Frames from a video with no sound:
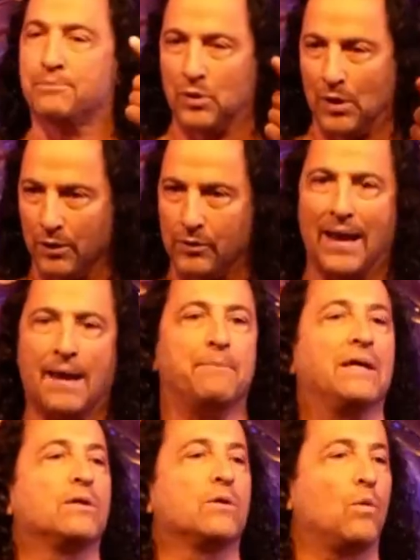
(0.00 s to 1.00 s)
program
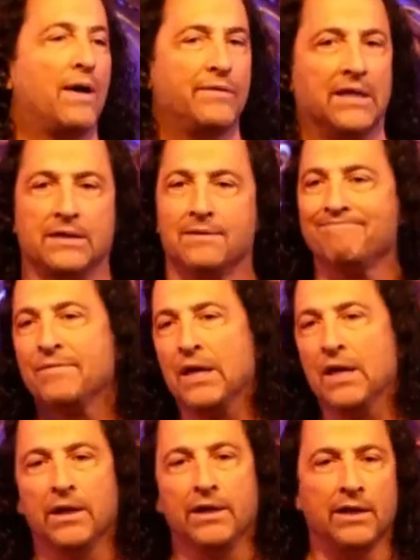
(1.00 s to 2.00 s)
be the one that
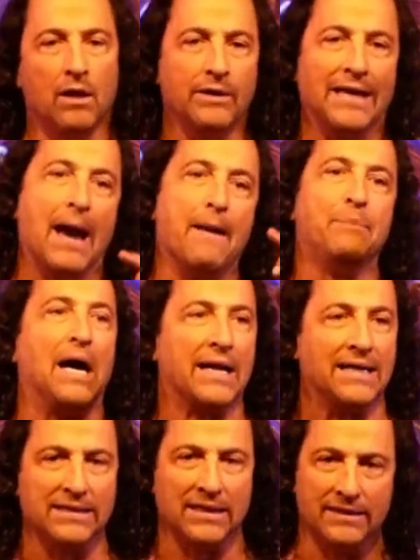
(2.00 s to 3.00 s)
you know, yeah, but
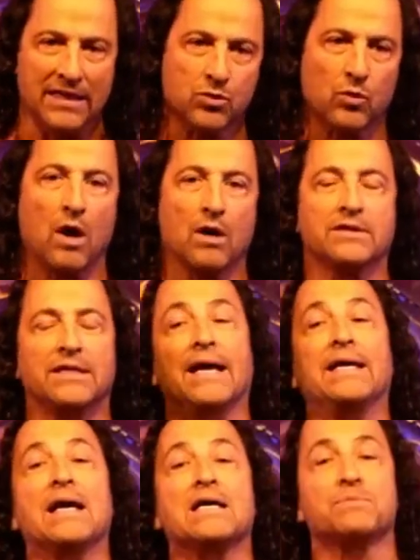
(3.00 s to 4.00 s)
I did this wrong today.
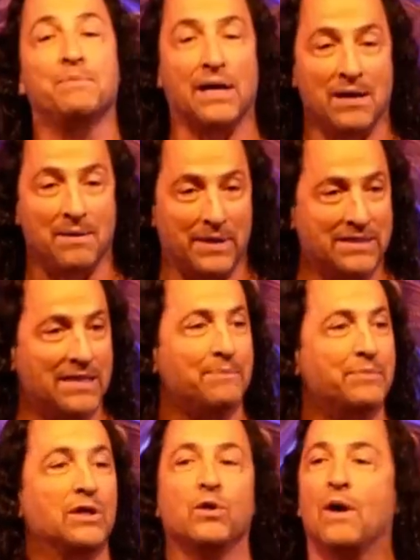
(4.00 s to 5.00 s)
Yes, but I'm
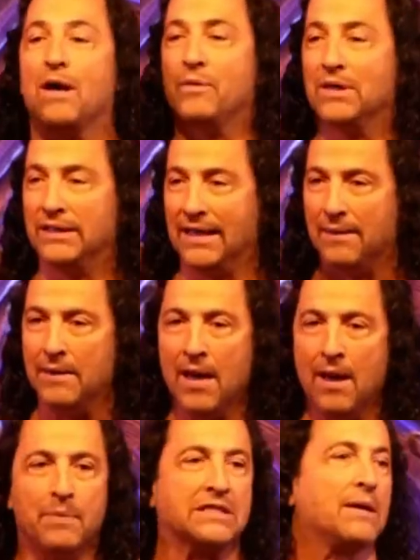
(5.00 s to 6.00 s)
accepting who I really am.
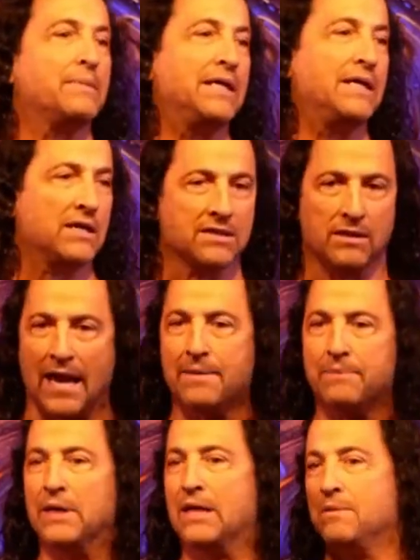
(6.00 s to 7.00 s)
But somebody doesn't
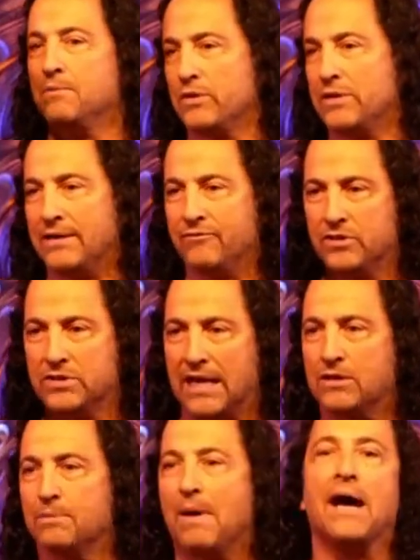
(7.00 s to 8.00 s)
like me anymore. They've said
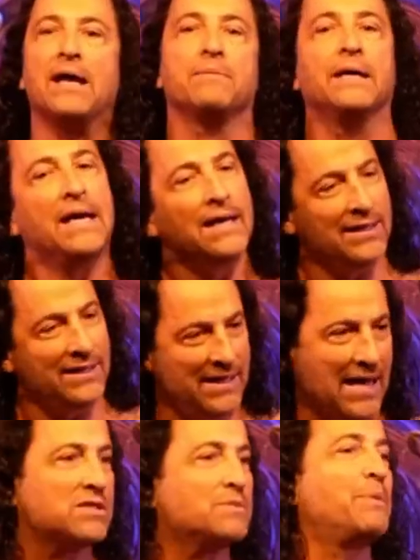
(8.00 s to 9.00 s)
goodbye to me.
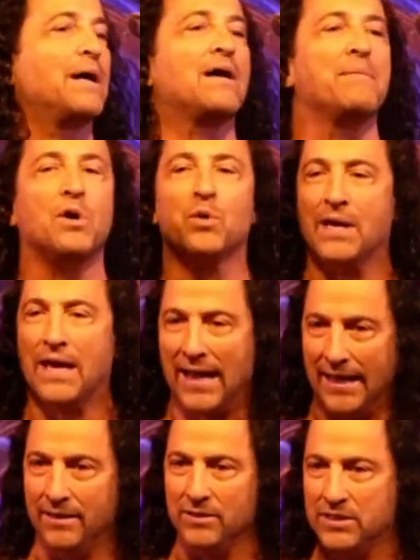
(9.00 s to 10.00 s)
Yes, but I'm
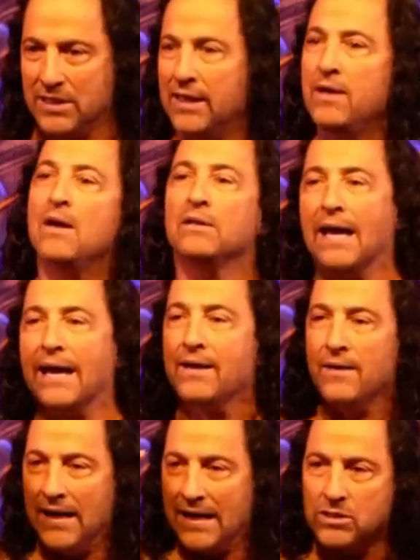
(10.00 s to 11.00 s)
okay. You see, like
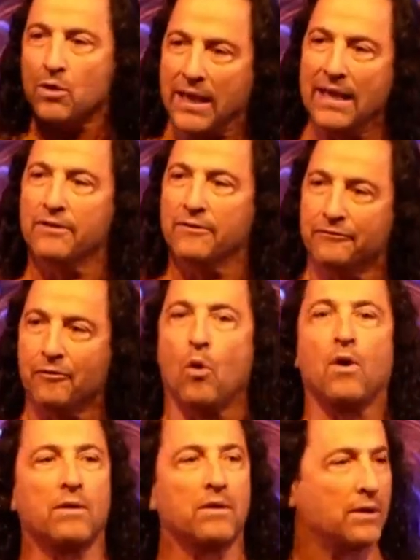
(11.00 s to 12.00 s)
it's okay to
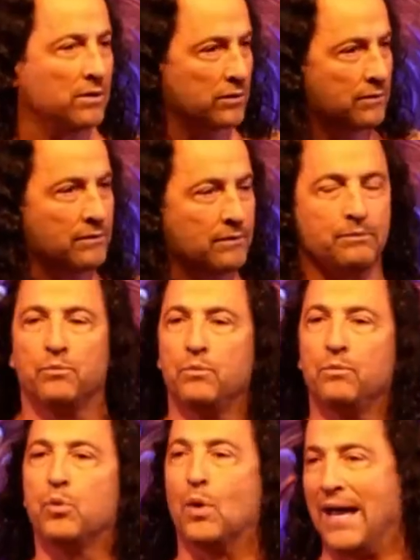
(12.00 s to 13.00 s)
for
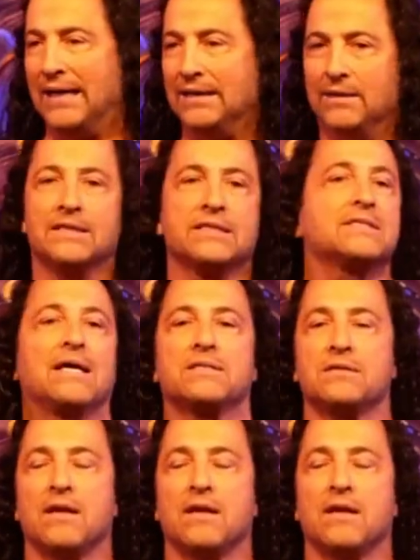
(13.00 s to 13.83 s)
brain in this sense,